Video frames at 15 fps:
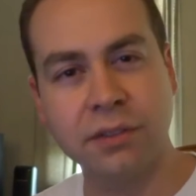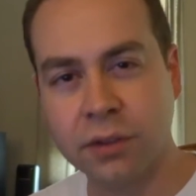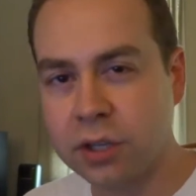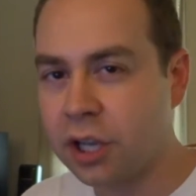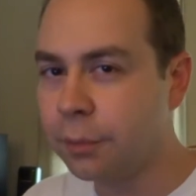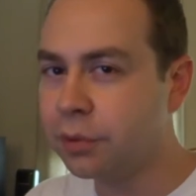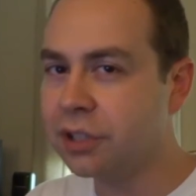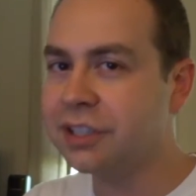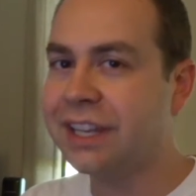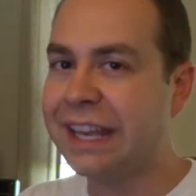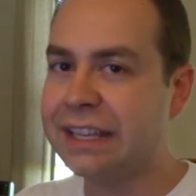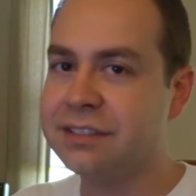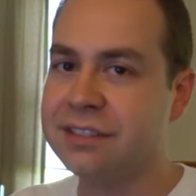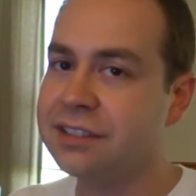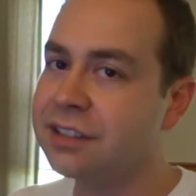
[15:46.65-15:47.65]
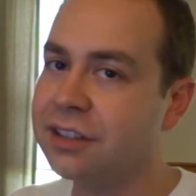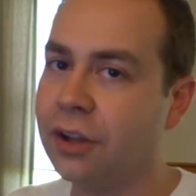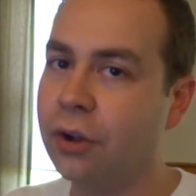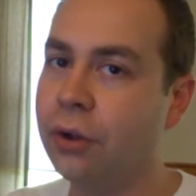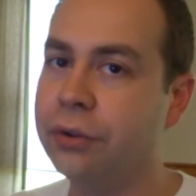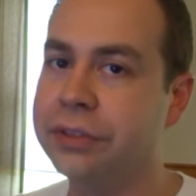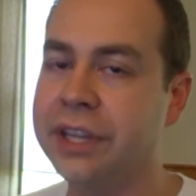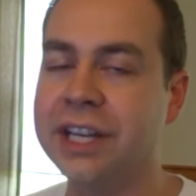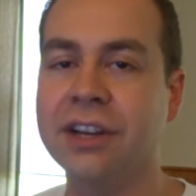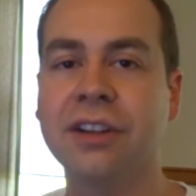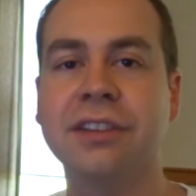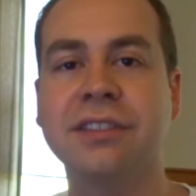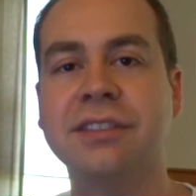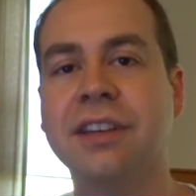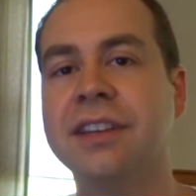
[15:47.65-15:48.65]
a couple of days into the whole thing,
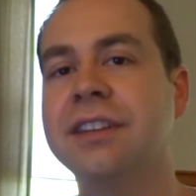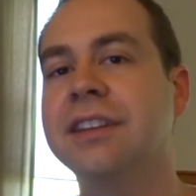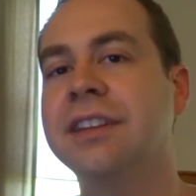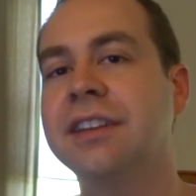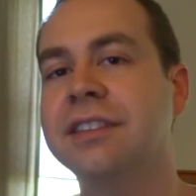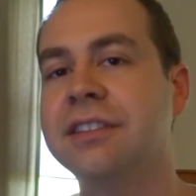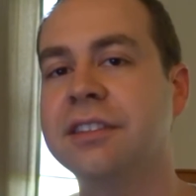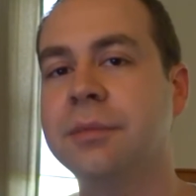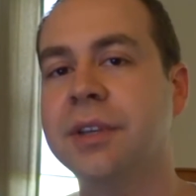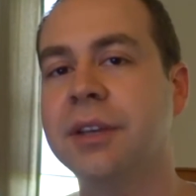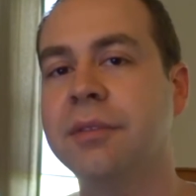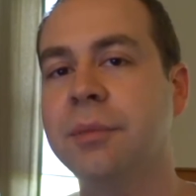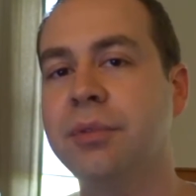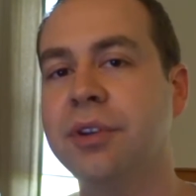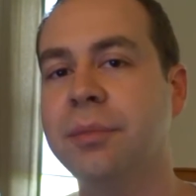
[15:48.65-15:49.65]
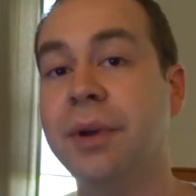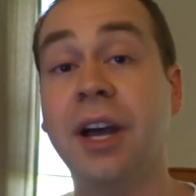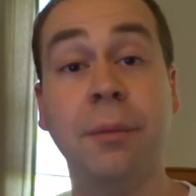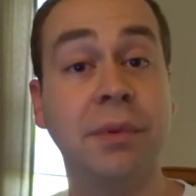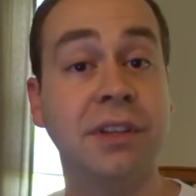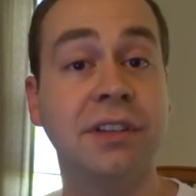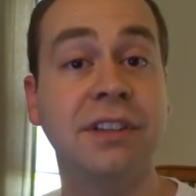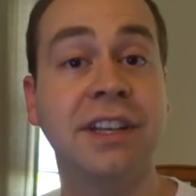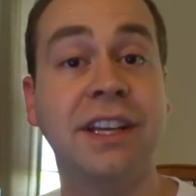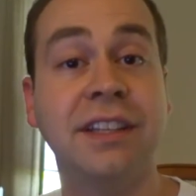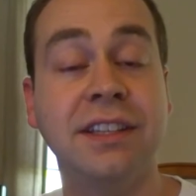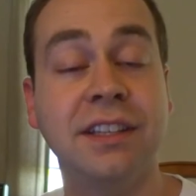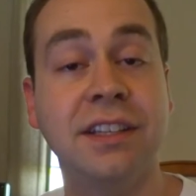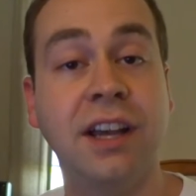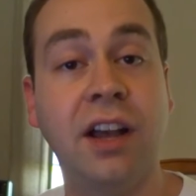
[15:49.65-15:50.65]
all of a sudden it started becoming pretty popular, the
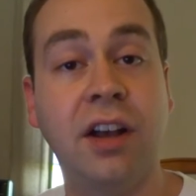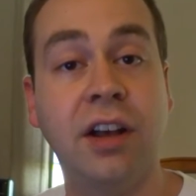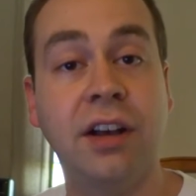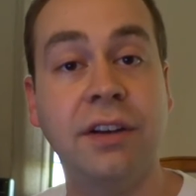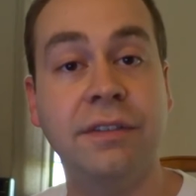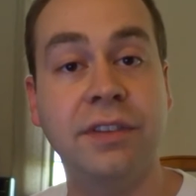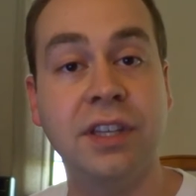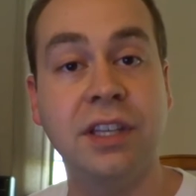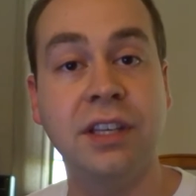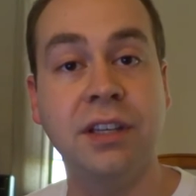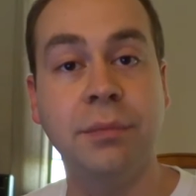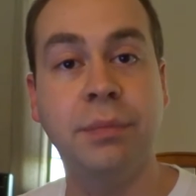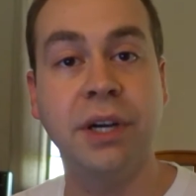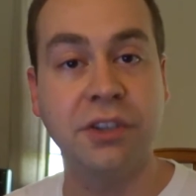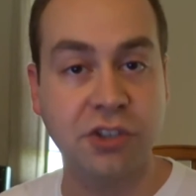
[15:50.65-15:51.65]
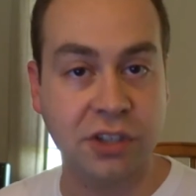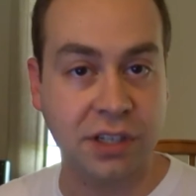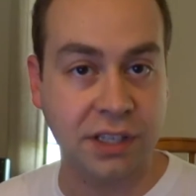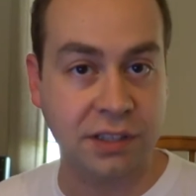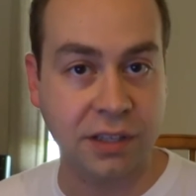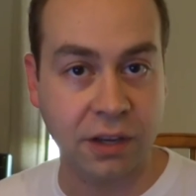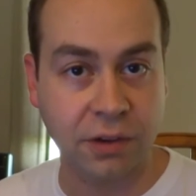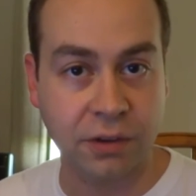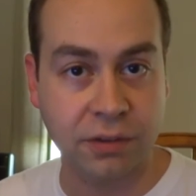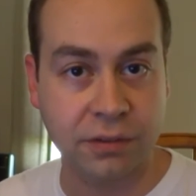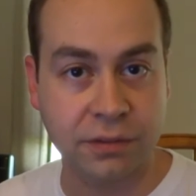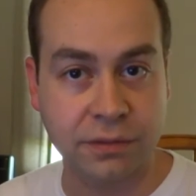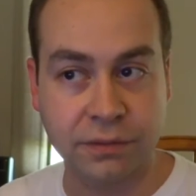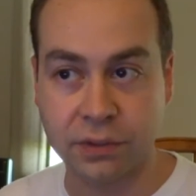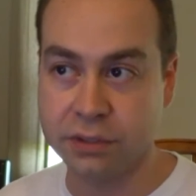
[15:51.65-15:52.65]
idea of the budget
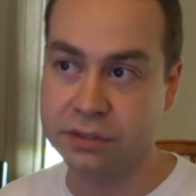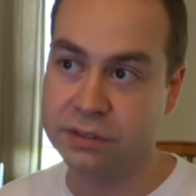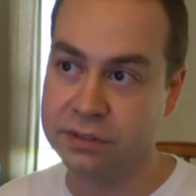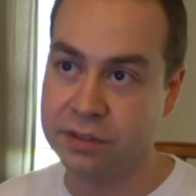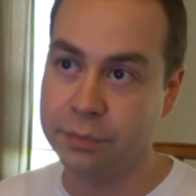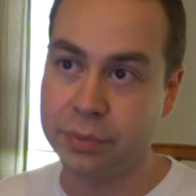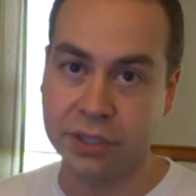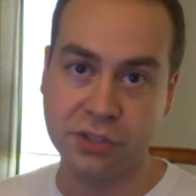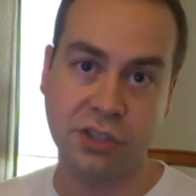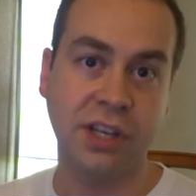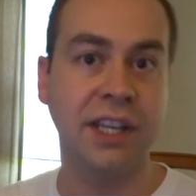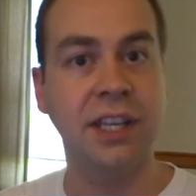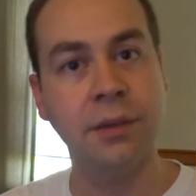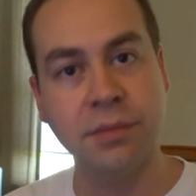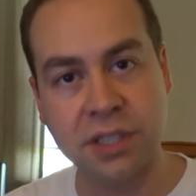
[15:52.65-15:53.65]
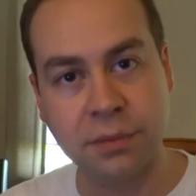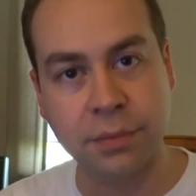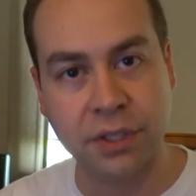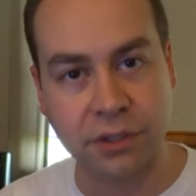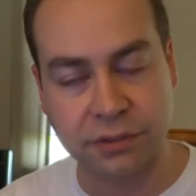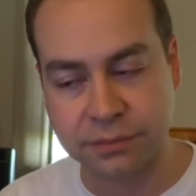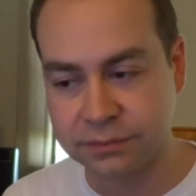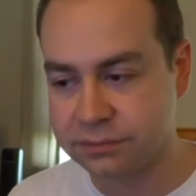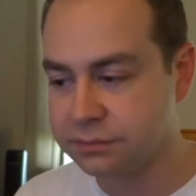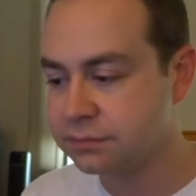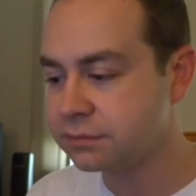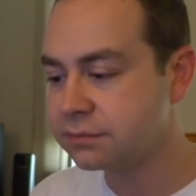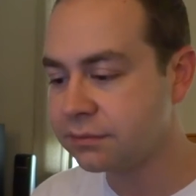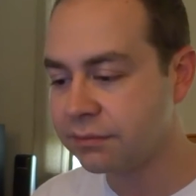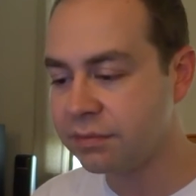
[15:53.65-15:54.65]
Intel versus the budget AMD build.
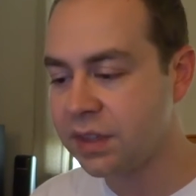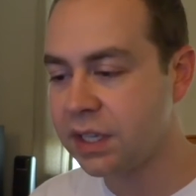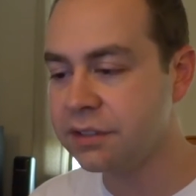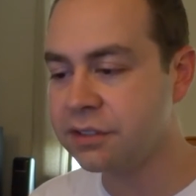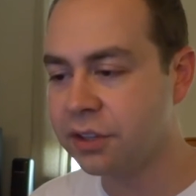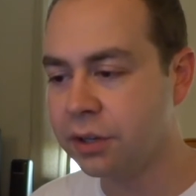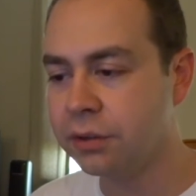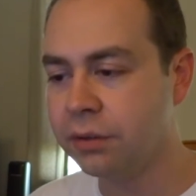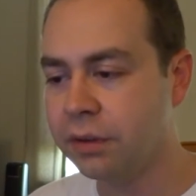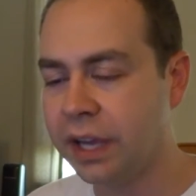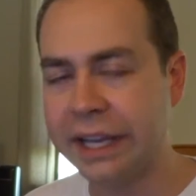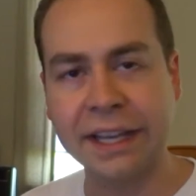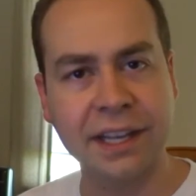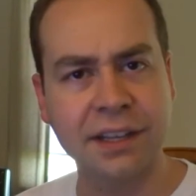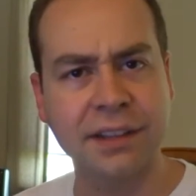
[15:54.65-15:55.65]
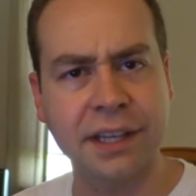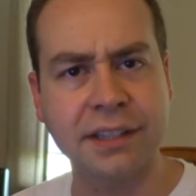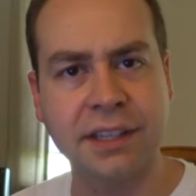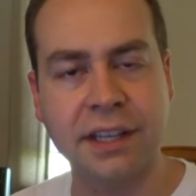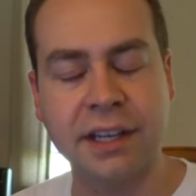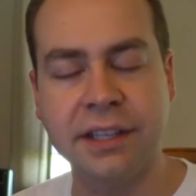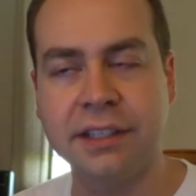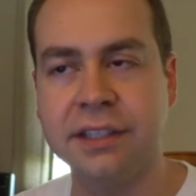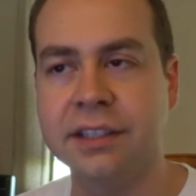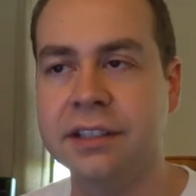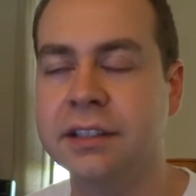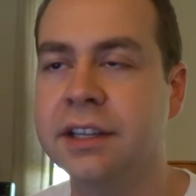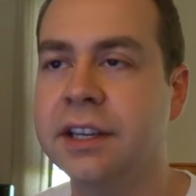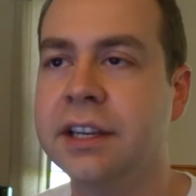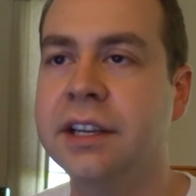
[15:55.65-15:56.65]
So I kind of like that
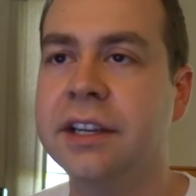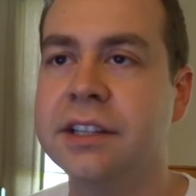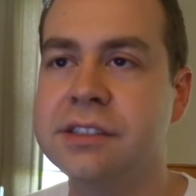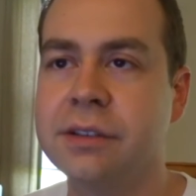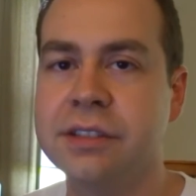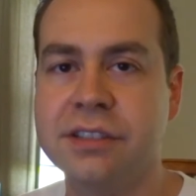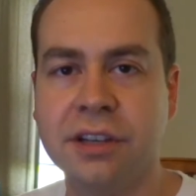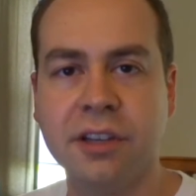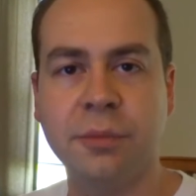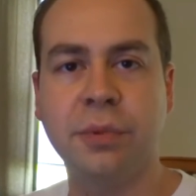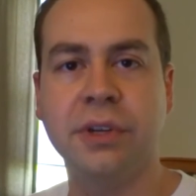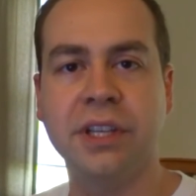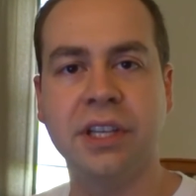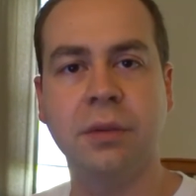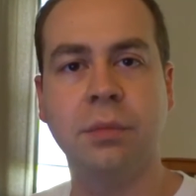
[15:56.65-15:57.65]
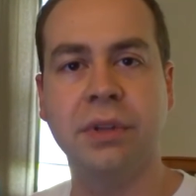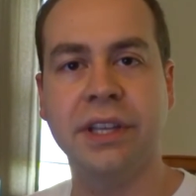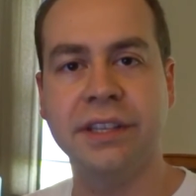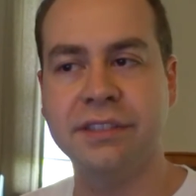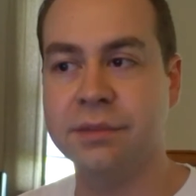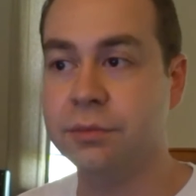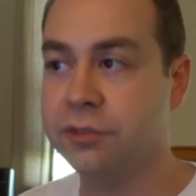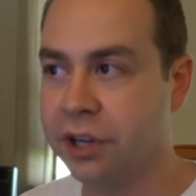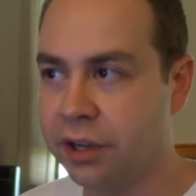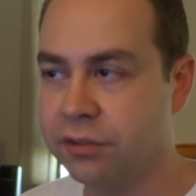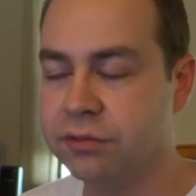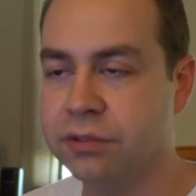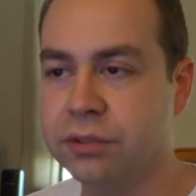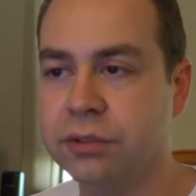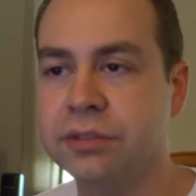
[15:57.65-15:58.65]
idea. So I started putting in place some
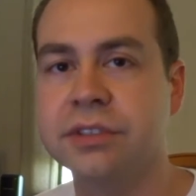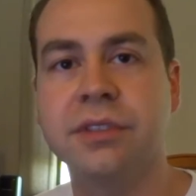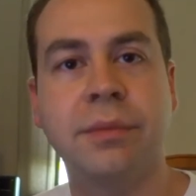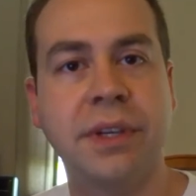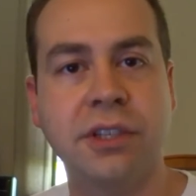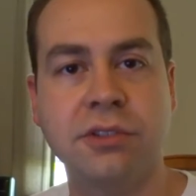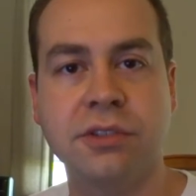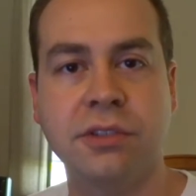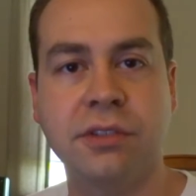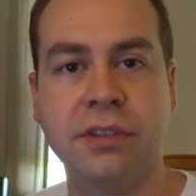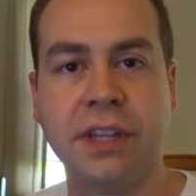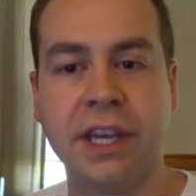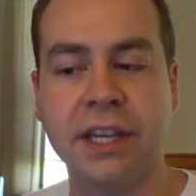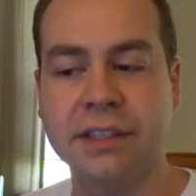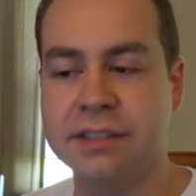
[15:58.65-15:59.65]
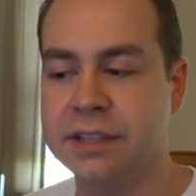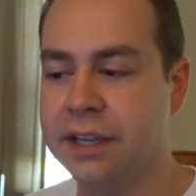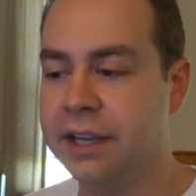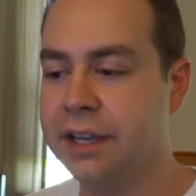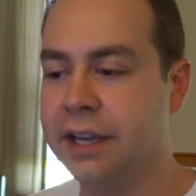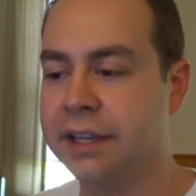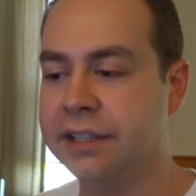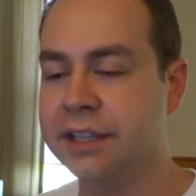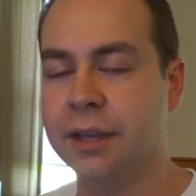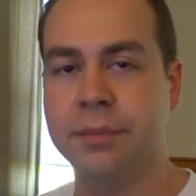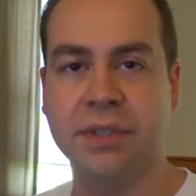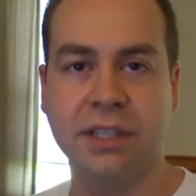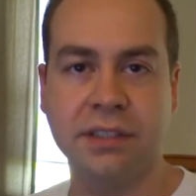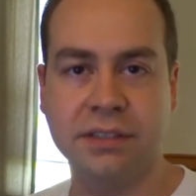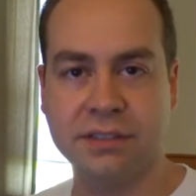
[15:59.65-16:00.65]
ground rules to make sure that I
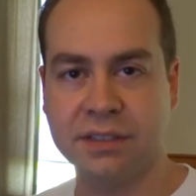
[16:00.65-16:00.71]
kept it